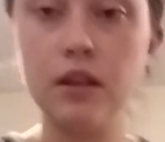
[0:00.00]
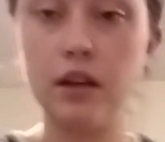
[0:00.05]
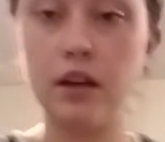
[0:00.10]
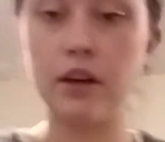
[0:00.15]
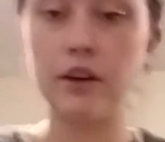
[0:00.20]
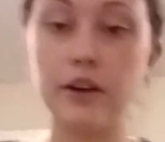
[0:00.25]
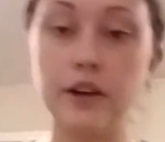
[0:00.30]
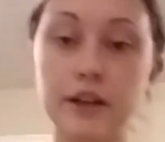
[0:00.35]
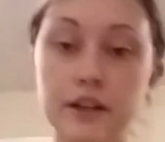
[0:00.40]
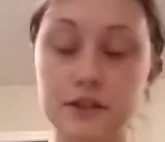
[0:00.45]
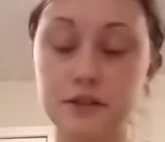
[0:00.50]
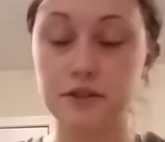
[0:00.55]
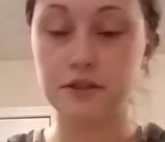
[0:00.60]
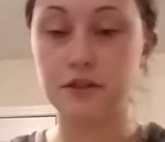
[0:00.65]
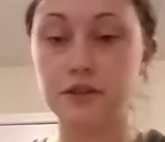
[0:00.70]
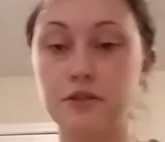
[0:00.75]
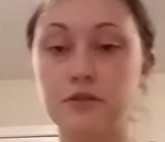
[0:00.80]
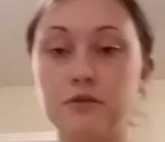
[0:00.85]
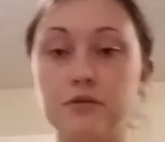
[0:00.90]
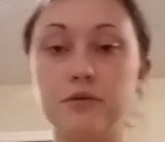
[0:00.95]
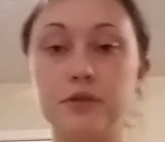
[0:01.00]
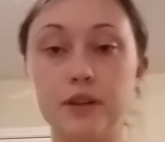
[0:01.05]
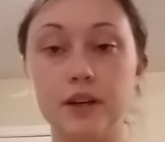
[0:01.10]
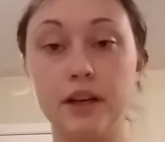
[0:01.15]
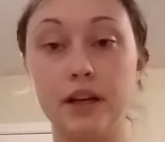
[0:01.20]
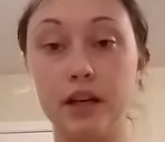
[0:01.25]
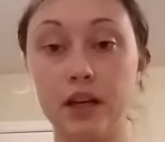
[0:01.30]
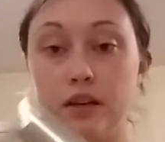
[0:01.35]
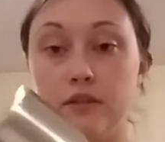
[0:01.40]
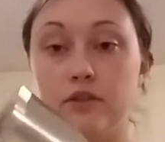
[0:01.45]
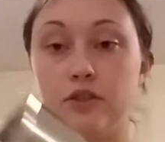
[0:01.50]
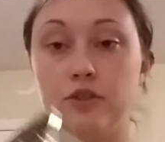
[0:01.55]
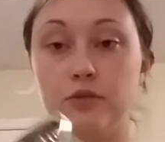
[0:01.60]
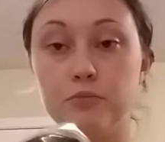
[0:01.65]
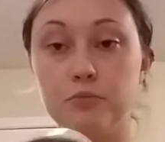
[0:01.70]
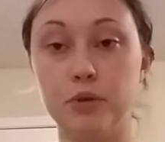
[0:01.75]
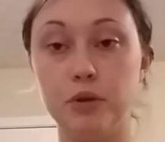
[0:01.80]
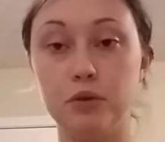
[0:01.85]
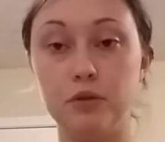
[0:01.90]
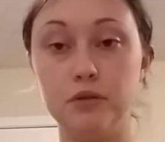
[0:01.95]
Alright, so you want to have your
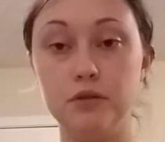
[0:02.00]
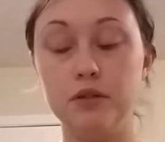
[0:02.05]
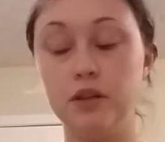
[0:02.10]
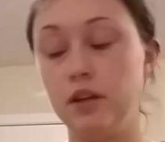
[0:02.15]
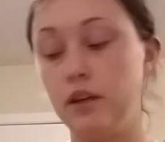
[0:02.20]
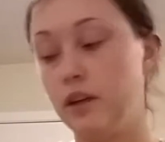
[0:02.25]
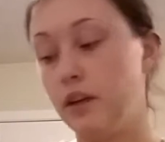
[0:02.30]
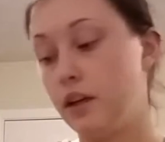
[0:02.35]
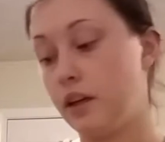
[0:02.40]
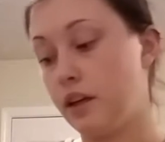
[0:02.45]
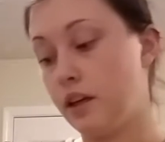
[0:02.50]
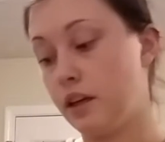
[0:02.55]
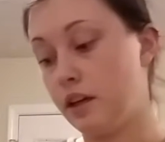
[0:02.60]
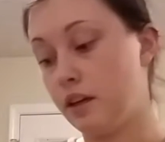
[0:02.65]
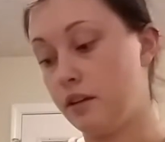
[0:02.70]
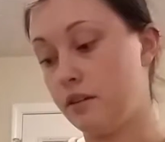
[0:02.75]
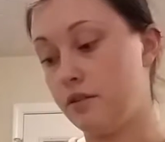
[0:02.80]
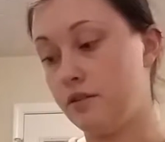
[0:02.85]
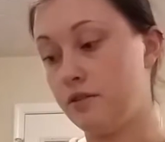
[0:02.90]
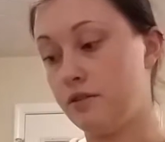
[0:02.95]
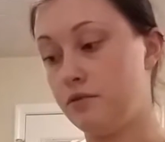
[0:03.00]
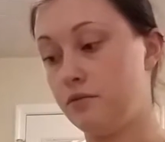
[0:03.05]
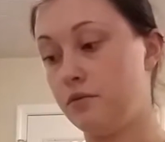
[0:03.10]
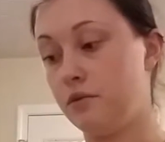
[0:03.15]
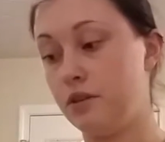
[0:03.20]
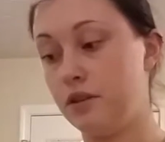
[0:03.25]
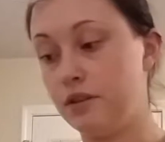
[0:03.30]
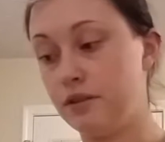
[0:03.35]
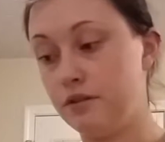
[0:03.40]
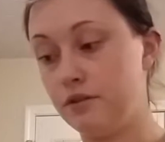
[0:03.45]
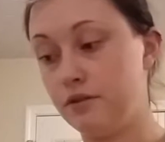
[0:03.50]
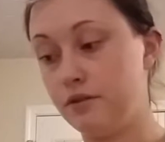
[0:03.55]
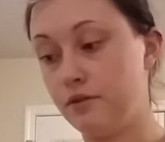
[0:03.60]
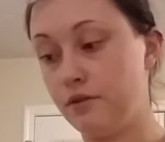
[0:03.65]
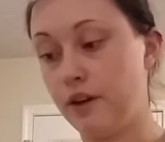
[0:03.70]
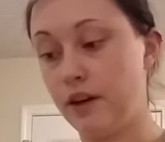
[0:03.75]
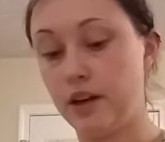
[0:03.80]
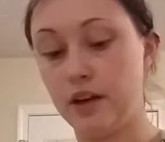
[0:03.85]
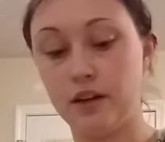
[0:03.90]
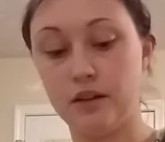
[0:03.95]
bowl, and you want to
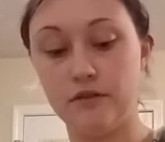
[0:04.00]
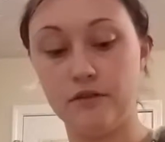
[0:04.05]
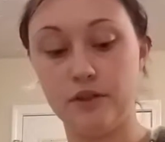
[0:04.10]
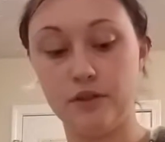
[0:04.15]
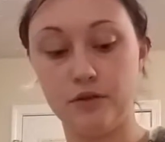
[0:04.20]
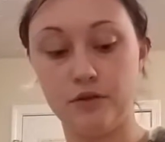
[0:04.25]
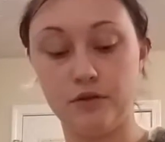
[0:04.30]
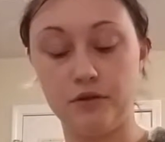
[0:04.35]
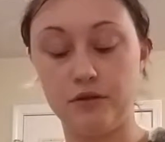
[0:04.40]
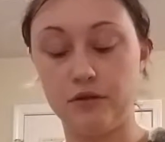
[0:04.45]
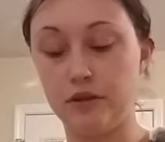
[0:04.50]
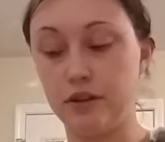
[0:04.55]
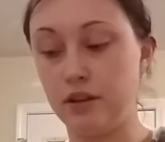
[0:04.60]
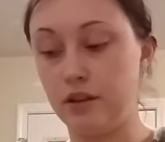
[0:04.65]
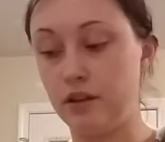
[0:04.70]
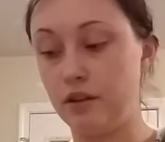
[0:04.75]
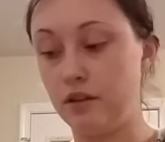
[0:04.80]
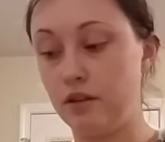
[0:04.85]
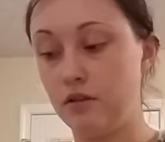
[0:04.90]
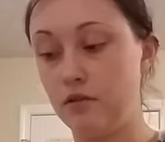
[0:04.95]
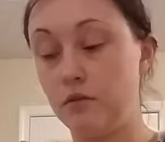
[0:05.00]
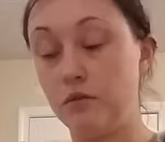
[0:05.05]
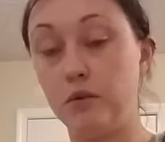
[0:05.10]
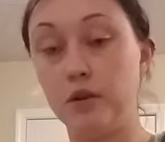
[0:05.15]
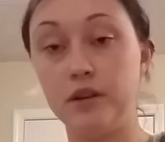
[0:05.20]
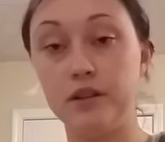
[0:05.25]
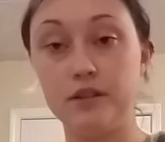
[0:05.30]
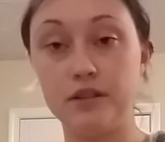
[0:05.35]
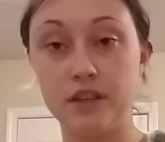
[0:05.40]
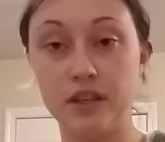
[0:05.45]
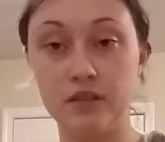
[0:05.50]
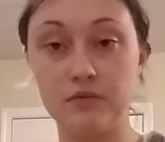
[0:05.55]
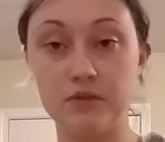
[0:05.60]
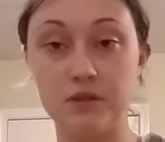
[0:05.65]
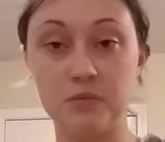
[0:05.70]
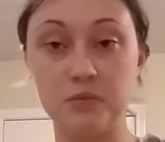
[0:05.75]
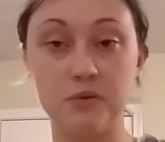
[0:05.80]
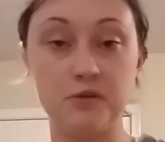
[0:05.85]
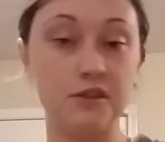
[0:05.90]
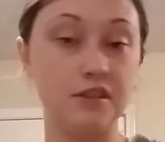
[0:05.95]
have your 1
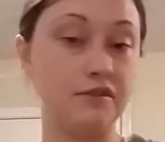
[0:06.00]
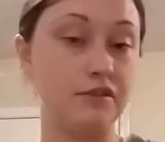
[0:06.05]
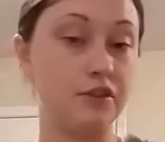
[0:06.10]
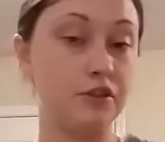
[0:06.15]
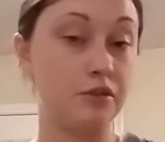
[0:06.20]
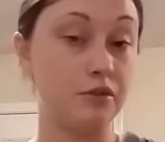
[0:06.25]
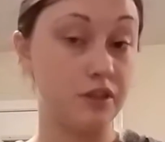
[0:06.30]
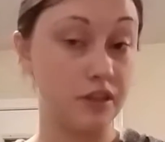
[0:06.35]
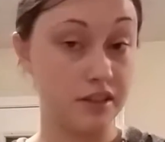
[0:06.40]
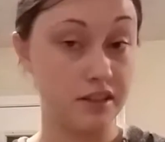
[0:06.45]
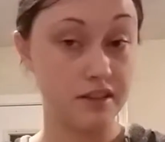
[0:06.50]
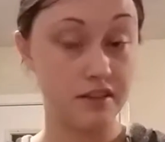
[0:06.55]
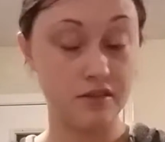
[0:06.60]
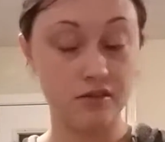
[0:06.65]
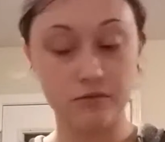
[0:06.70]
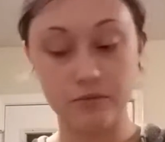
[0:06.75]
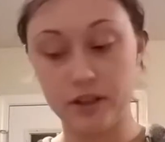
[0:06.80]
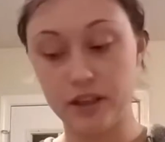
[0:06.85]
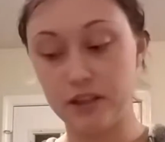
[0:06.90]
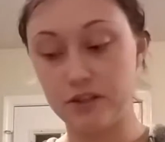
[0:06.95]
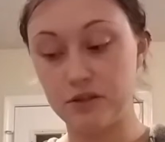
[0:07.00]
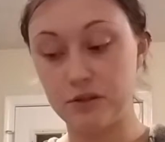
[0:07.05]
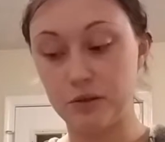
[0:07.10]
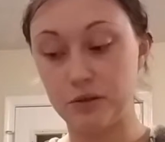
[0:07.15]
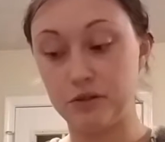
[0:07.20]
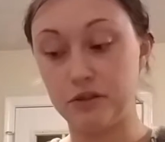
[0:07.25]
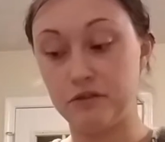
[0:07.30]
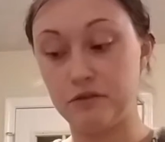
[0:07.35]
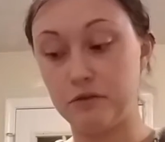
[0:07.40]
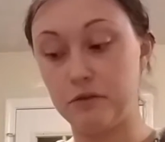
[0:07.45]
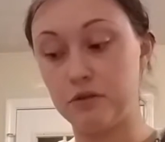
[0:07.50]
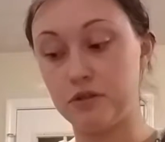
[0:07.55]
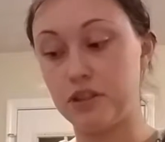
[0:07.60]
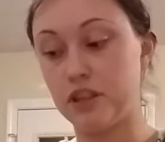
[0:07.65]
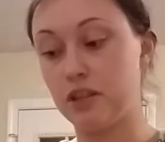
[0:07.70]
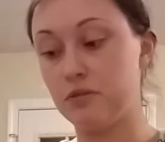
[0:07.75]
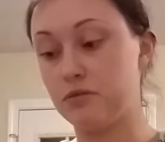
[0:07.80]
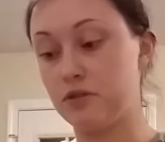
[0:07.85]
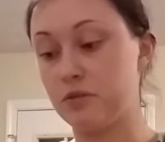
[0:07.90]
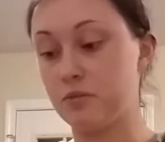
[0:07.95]
tablespoon if you're doing a single batch, or 4
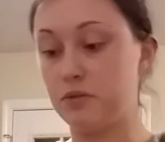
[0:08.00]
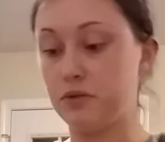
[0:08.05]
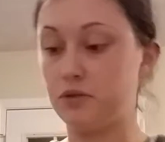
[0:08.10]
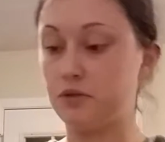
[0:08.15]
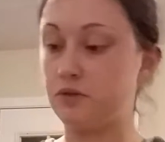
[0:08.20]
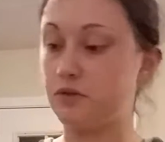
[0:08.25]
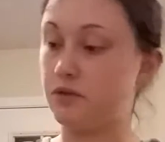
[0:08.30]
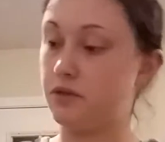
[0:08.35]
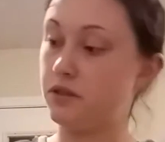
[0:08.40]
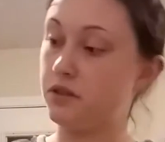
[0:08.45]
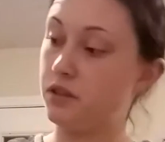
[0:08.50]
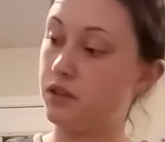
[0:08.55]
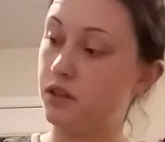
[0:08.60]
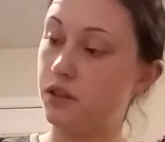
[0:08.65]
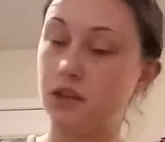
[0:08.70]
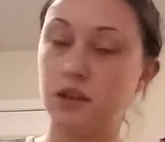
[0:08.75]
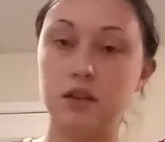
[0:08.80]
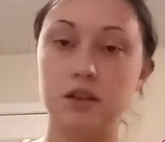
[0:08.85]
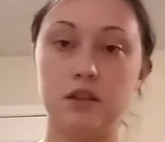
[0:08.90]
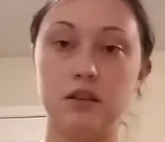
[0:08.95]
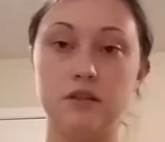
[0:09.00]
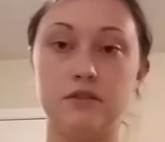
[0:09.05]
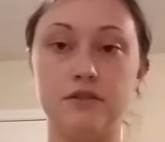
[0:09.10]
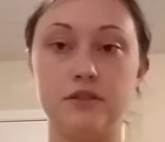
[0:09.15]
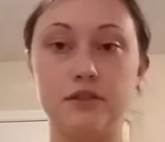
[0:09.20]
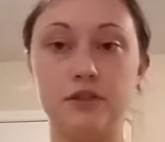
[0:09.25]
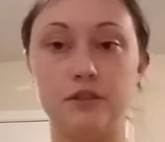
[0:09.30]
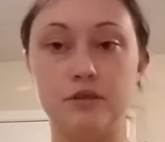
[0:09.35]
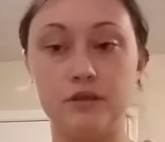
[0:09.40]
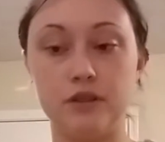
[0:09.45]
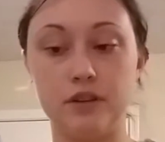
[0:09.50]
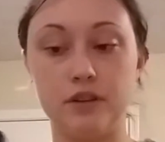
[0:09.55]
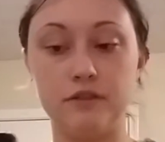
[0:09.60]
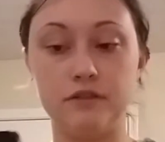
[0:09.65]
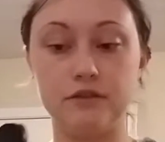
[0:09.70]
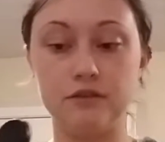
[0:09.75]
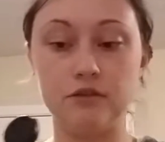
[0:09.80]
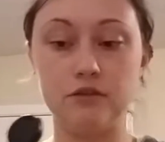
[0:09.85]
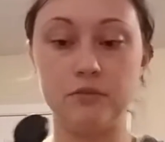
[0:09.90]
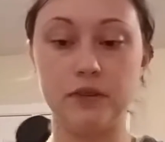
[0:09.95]
tablespoons if you're doing a
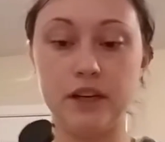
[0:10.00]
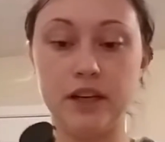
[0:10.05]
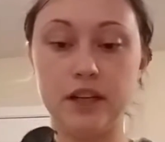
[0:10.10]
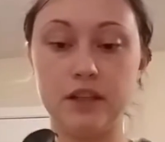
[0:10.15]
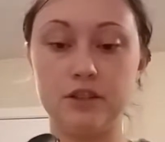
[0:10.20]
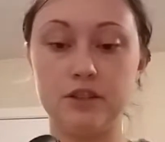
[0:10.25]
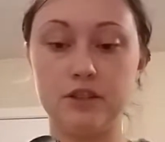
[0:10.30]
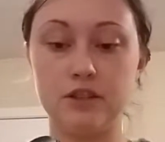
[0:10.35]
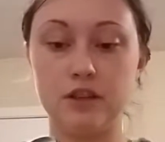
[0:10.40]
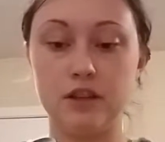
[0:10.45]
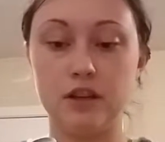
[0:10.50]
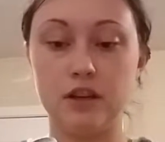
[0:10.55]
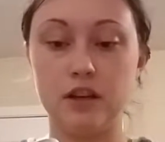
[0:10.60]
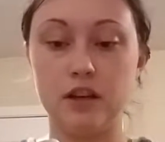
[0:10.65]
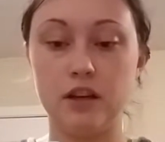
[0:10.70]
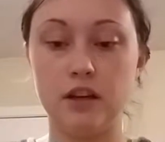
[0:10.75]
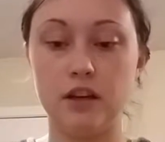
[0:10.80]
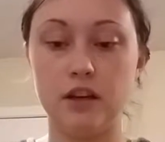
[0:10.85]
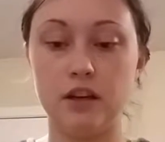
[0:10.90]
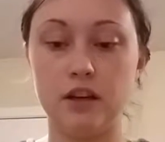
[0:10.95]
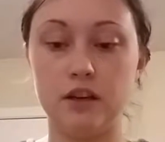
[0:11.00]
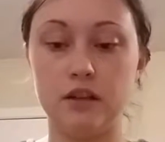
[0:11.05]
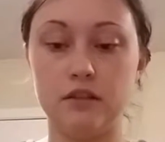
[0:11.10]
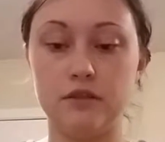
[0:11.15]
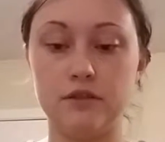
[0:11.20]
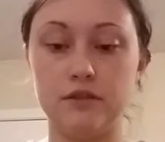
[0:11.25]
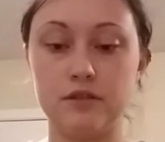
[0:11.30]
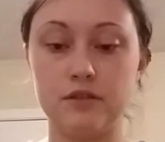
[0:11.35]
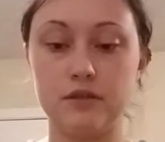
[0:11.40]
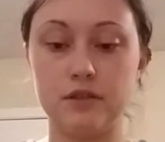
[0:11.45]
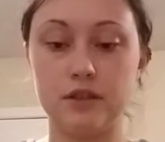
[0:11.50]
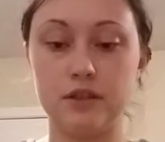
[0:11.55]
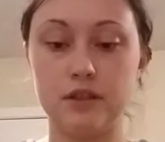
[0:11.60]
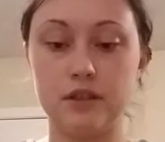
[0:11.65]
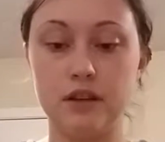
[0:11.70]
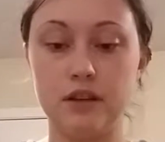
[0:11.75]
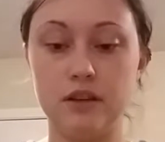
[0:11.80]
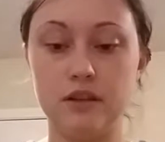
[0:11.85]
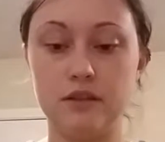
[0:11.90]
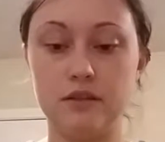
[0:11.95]
full batch of soy
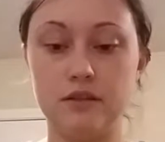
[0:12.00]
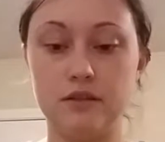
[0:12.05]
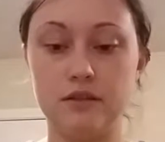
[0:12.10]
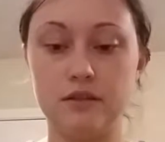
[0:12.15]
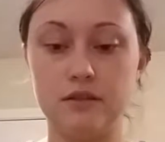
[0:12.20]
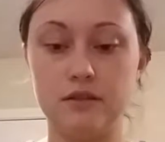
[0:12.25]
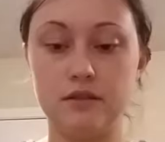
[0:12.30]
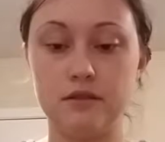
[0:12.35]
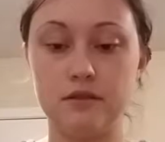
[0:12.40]
sauce